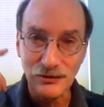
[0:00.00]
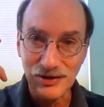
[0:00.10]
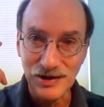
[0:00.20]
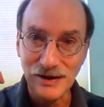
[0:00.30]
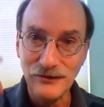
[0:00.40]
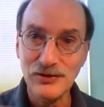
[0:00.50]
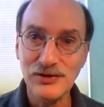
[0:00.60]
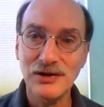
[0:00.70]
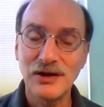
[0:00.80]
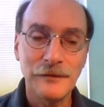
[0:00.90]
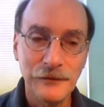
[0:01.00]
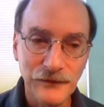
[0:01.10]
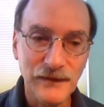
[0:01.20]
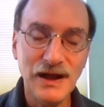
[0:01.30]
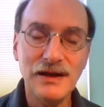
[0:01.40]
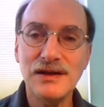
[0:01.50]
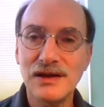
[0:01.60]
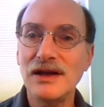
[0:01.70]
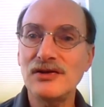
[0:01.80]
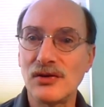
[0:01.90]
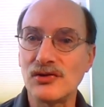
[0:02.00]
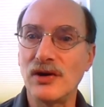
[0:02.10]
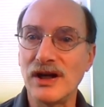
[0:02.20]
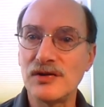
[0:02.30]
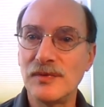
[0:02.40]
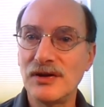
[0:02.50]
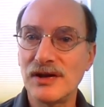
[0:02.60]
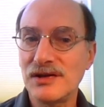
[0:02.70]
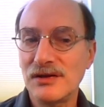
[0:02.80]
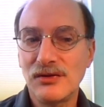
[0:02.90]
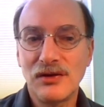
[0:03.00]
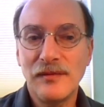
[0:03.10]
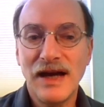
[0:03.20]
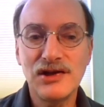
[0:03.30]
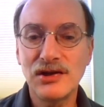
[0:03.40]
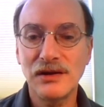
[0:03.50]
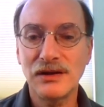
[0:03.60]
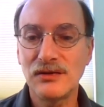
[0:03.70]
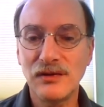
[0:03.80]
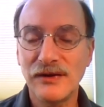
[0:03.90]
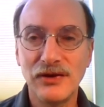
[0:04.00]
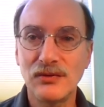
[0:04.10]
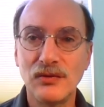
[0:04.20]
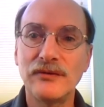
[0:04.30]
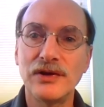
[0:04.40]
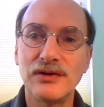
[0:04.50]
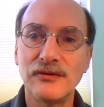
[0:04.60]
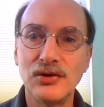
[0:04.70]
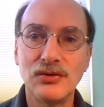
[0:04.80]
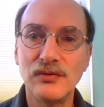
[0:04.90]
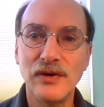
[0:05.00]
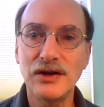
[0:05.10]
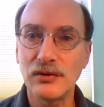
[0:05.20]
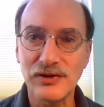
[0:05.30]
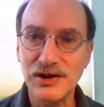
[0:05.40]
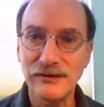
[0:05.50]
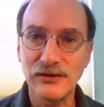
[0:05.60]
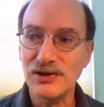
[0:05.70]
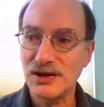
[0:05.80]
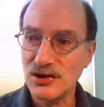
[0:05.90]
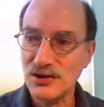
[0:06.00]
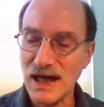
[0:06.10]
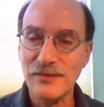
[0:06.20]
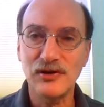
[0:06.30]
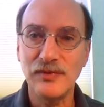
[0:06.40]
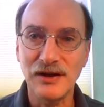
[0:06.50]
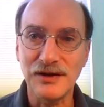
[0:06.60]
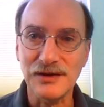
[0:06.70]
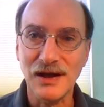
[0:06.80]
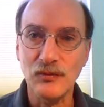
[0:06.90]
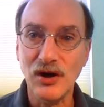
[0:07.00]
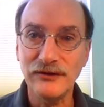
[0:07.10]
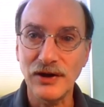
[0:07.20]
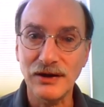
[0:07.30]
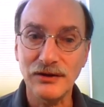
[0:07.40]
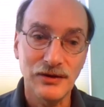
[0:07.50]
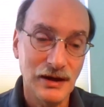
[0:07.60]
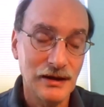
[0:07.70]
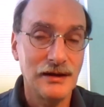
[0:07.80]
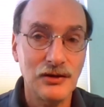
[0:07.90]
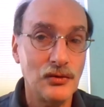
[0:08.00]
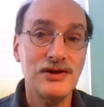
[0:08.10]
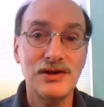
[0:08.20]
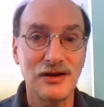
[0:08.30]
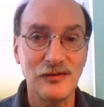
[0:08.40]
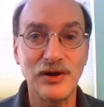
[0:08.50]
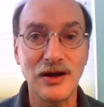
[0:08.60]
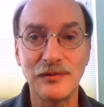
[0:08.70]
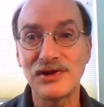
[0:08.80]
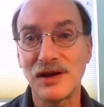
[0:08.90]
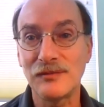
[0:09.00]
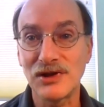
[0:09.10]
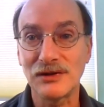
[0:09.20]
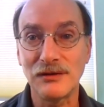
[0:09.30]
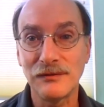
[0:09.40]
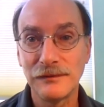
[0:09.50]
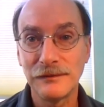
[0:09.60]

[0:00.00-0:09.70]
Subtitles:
are receivers, then it's not so strange, because then you can imagine that you have the equivalent of two radio receivers that just happen to be on the same wavelength, and of course they're going to pick up the same signal.